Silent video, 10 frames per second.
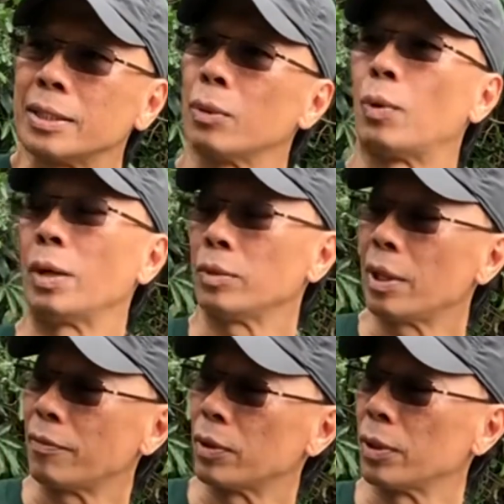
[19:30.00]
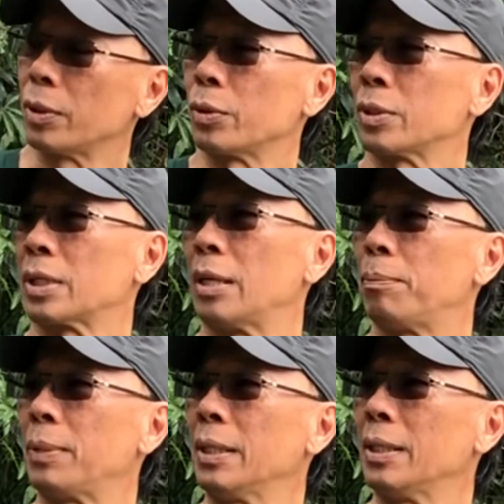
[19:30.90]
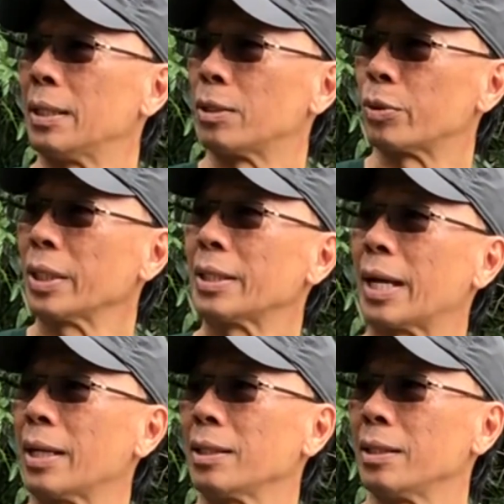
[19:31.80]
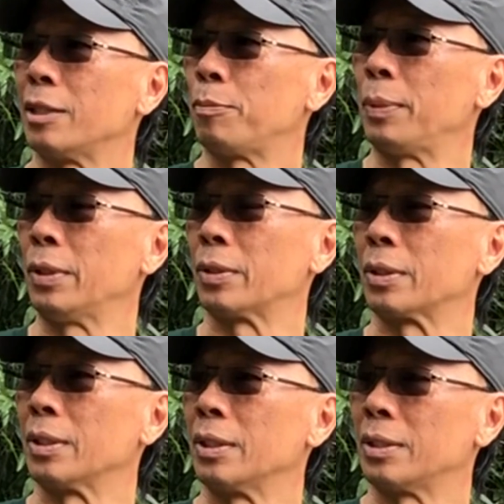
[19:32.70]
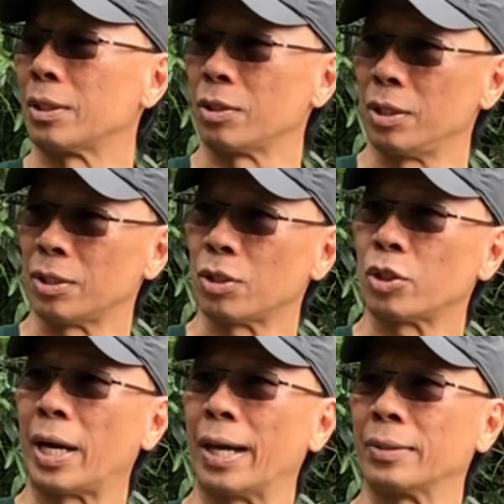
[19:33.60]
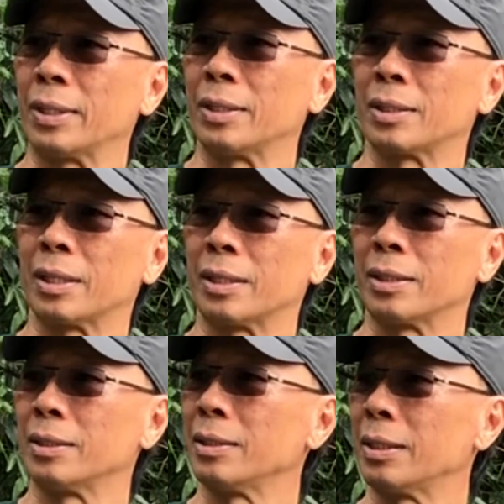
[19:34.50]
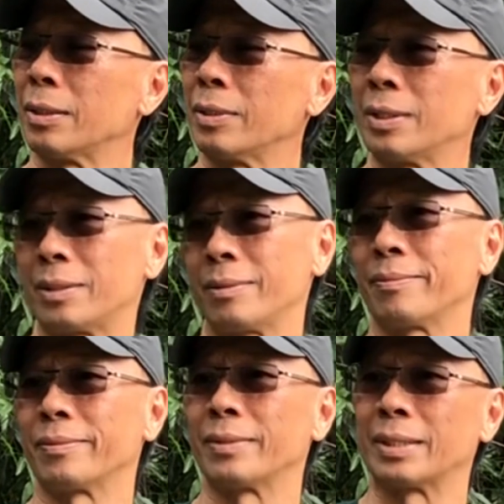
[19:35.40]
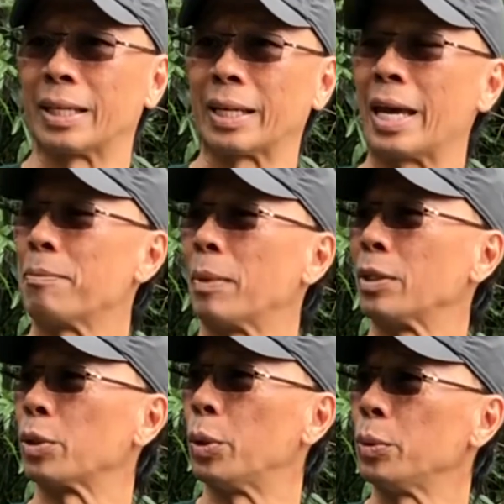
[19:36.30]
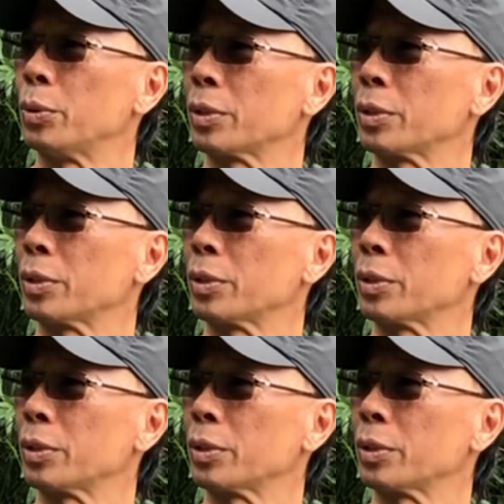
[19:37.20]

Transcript: He said, why don't you have your little son pee and drink that? It's pure. He's a child. He's he's like 8 months old.